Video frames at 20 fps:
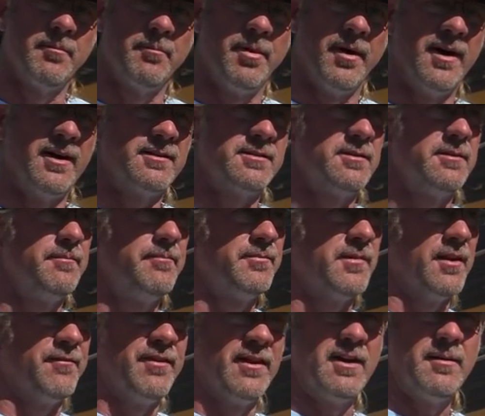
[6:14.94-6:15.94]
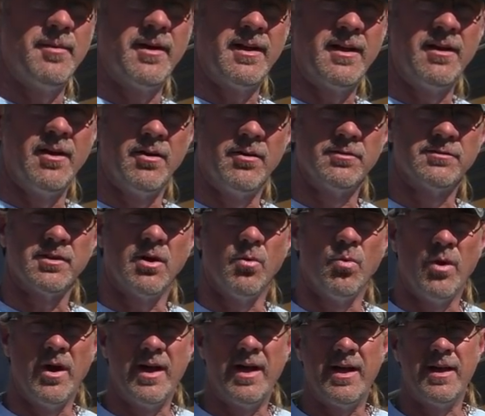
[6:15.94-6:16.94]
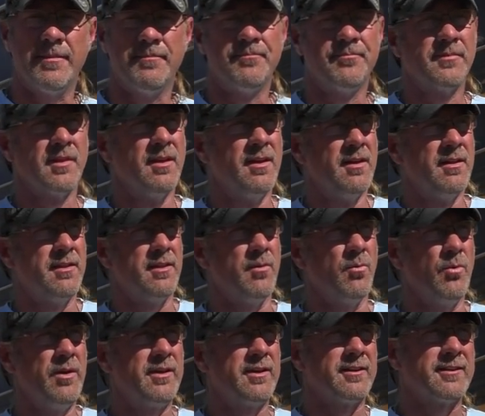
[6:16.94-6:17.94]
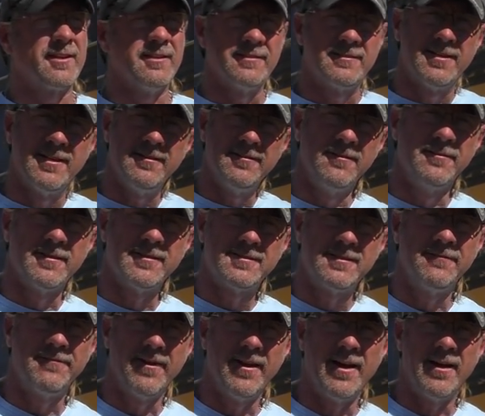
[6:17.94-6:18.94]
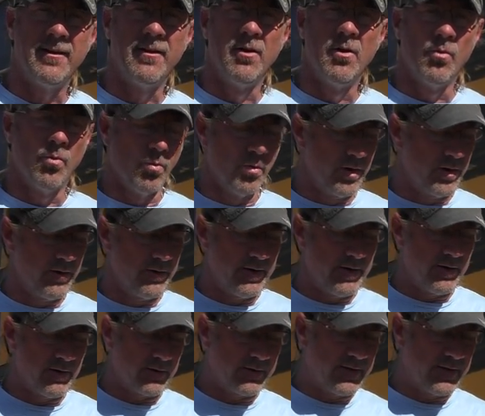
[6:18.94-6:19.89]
But if anybody knows a way that we could continue this event, we're near